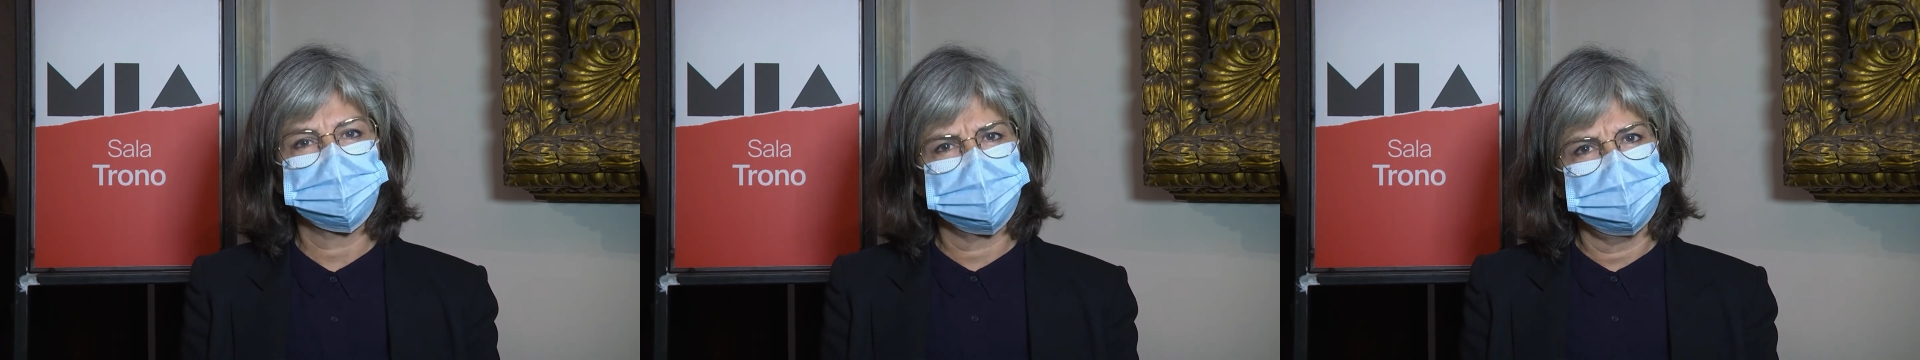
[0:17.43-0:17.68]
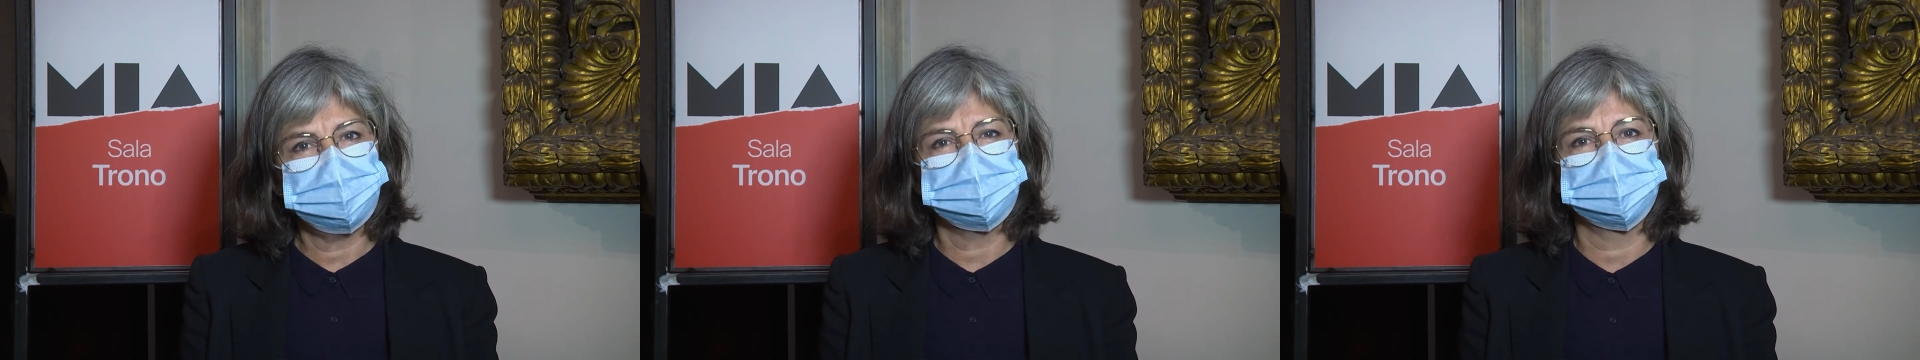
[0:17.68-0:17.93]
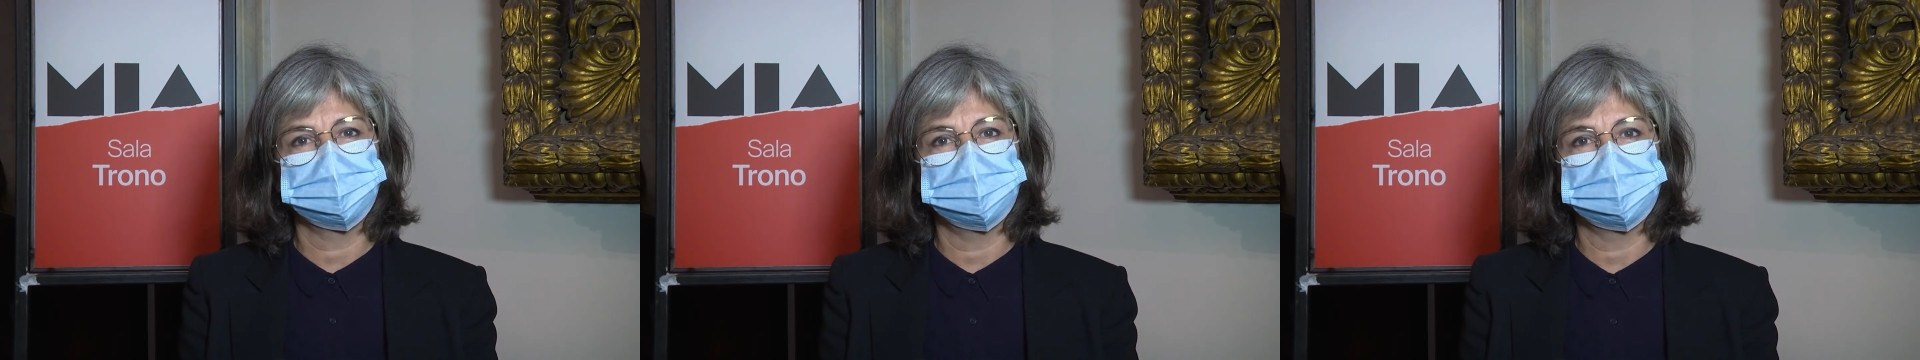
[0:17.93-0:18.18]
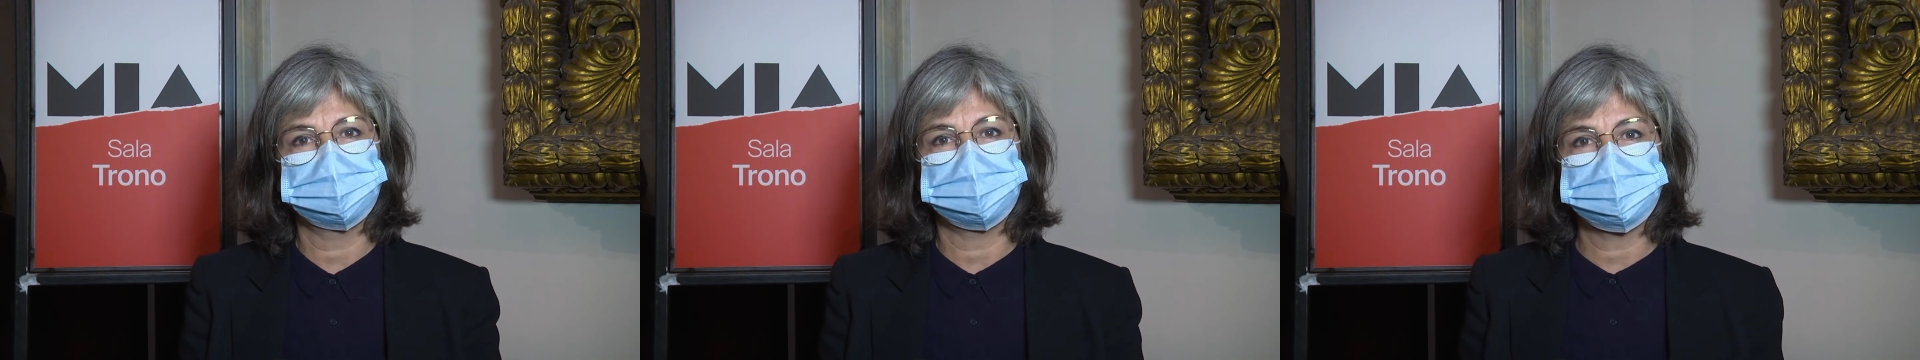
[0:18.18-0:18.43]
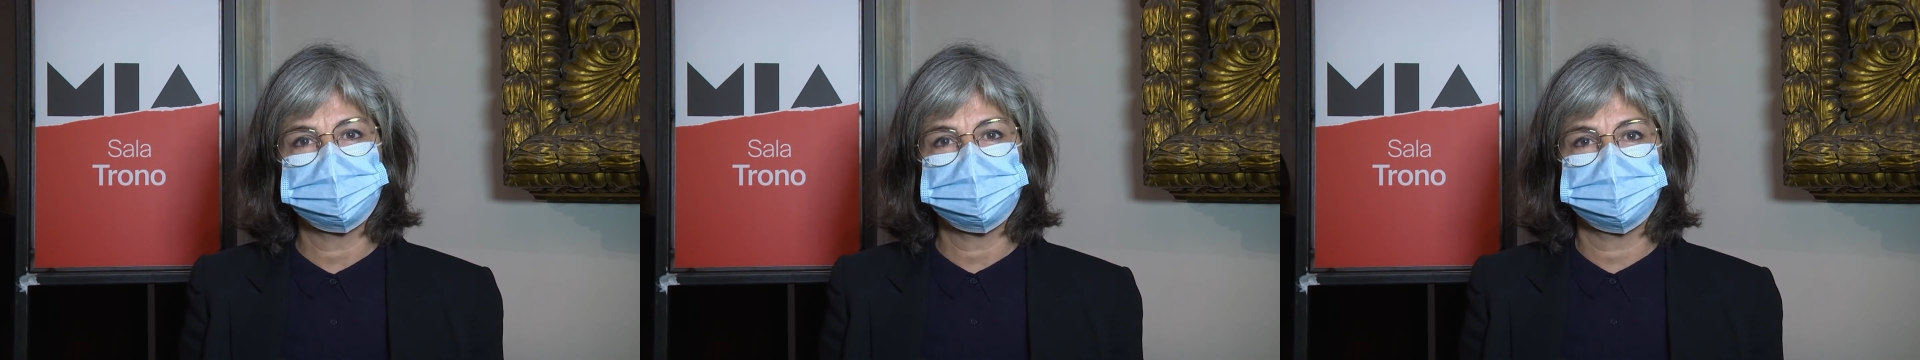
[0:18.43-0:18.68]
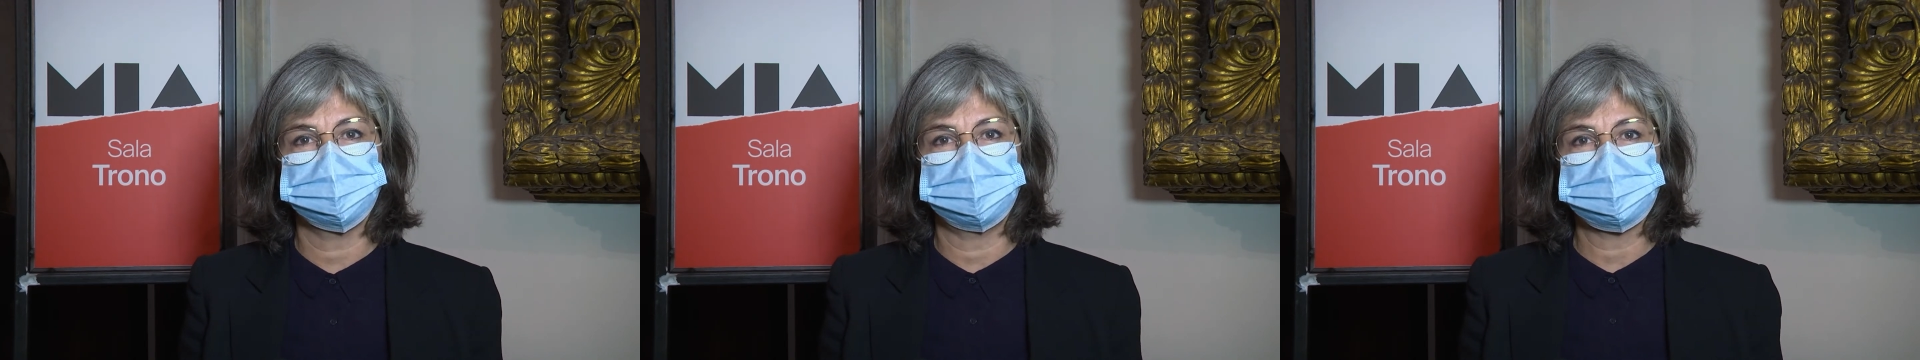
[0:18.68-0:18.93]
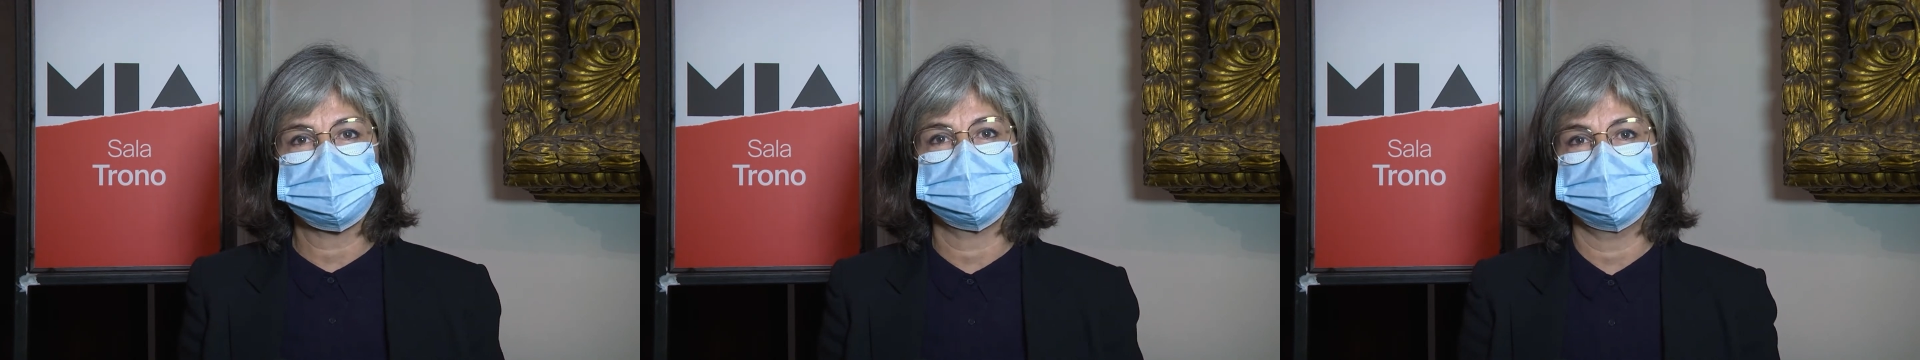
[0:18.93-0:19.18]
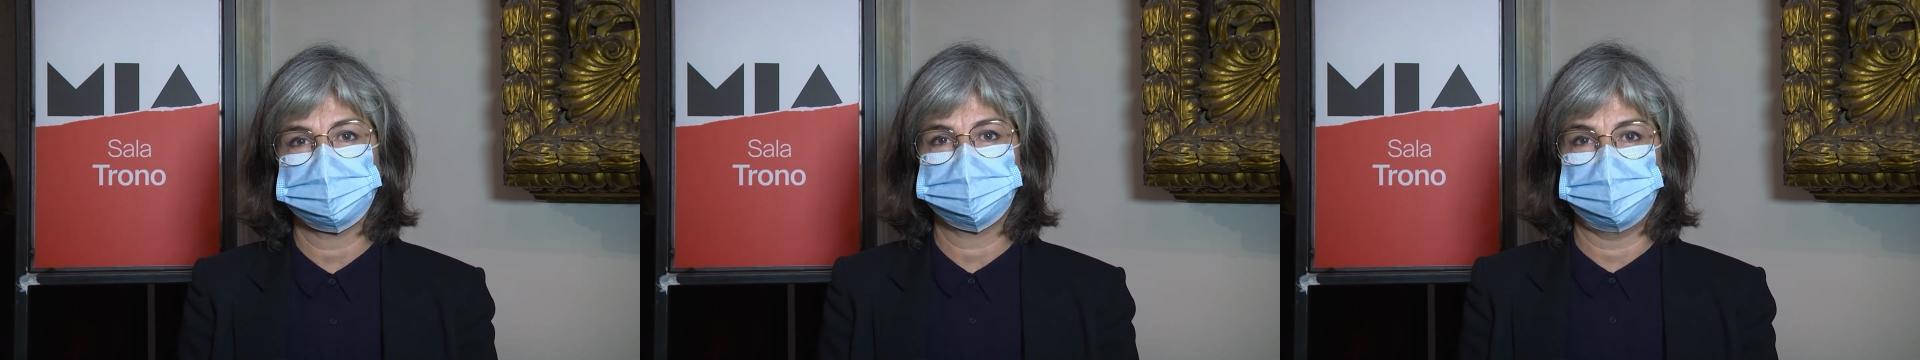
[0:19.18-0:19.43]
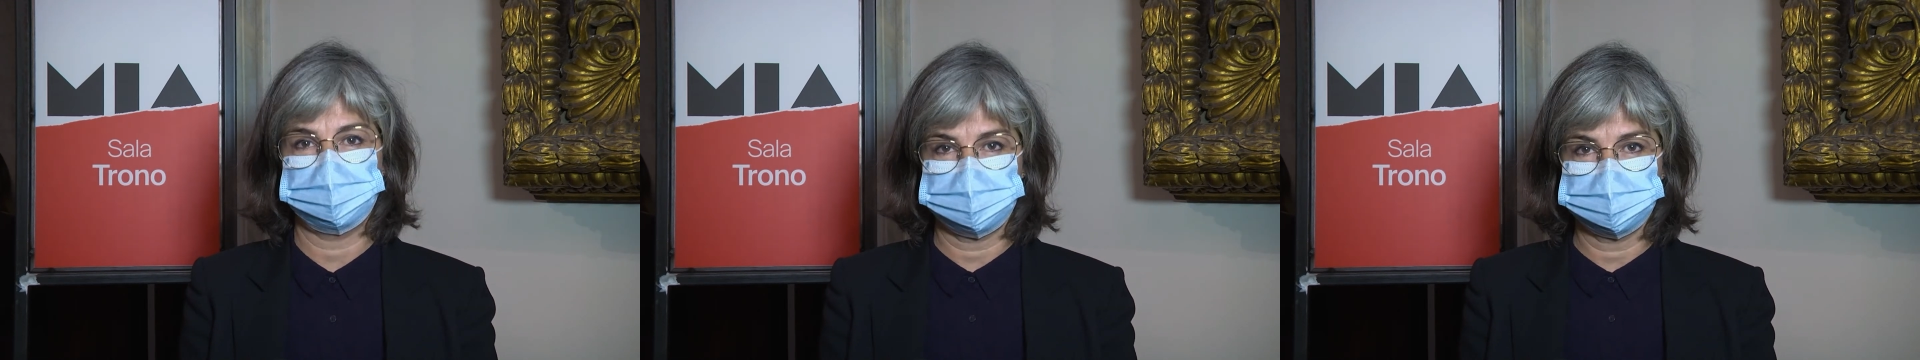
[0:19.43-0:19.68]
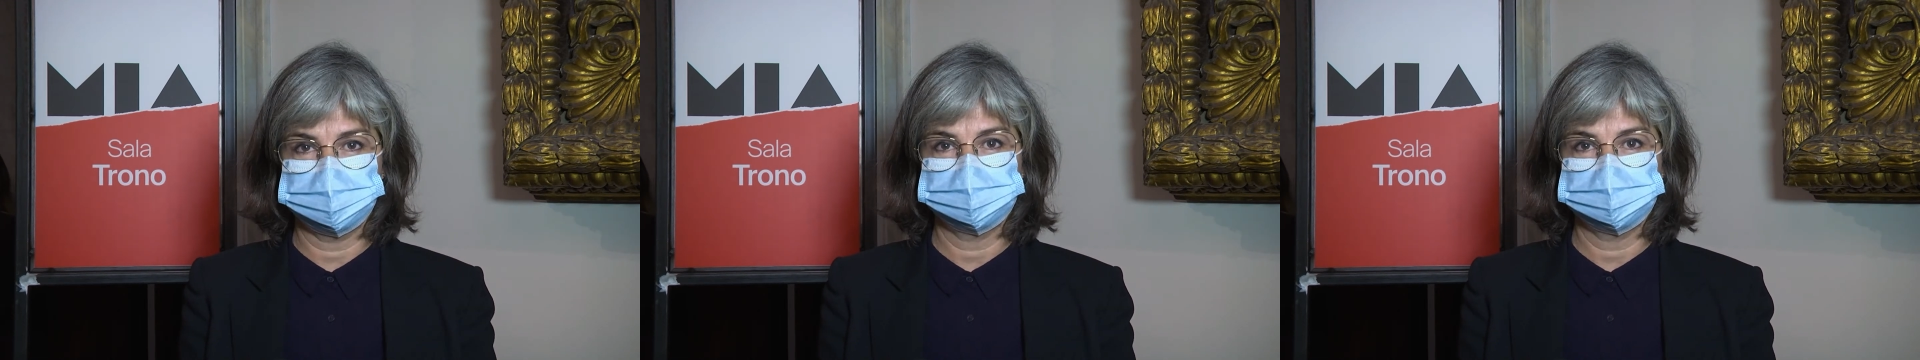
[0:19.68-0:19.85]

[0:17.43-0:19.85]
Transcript: grateful that this event takes place.